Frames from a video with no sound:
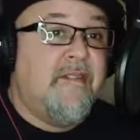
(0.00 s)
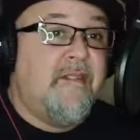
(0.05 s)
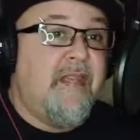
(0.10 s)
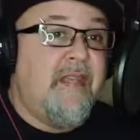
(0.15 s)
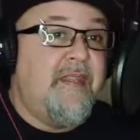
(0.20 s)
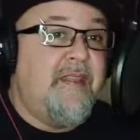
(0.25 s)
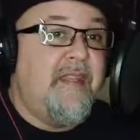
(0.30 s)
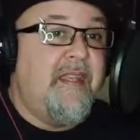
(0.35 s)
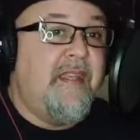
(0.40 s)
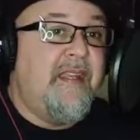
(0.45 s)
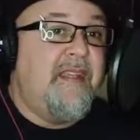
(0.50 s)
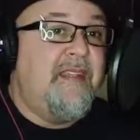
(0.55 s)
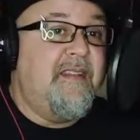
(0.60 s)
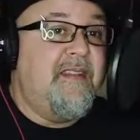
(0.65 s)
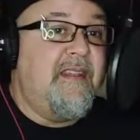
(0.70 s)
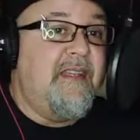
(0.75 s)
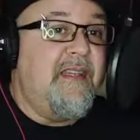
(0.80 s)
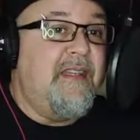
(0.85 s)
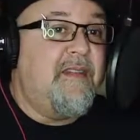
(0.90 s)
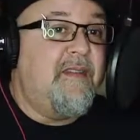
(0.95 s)
think I
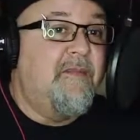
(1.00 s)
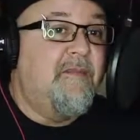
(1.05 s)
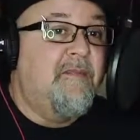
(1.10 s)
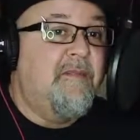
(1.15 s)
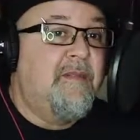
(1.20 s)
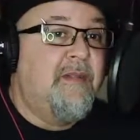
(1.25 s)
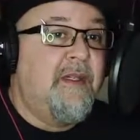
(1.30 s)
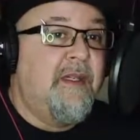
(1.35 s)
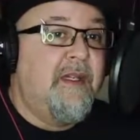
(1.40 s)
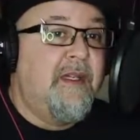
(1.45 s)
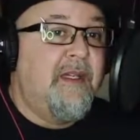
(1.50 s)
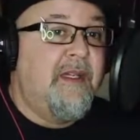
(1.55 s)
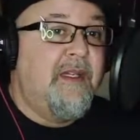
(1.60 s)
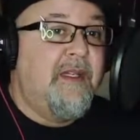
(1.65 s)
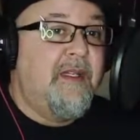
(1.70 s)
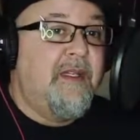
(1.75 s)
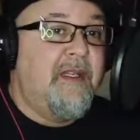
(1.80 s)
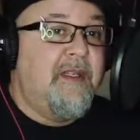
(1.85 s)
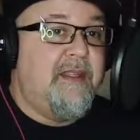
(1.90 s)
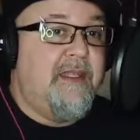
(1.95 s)
see it.
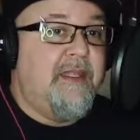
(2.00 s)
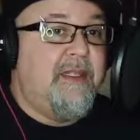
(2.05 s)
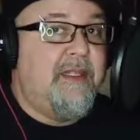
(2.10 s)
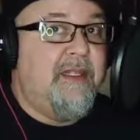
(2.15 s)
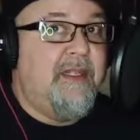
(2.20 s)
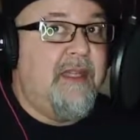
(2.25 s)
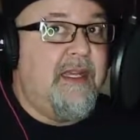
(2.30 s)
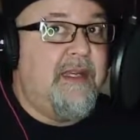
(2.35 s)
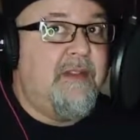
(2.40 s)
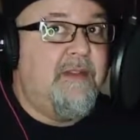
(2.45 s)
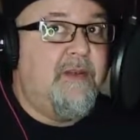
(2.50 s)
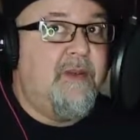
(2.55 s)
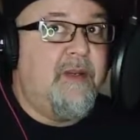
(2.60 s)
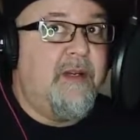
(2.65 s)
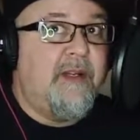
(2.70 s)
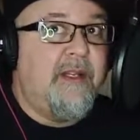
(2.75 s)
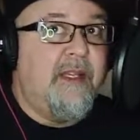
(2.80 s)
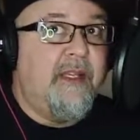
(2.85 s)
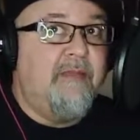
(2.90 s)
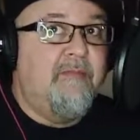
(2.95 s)
I think the light is
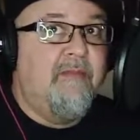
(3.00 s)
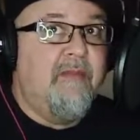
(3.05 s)
working.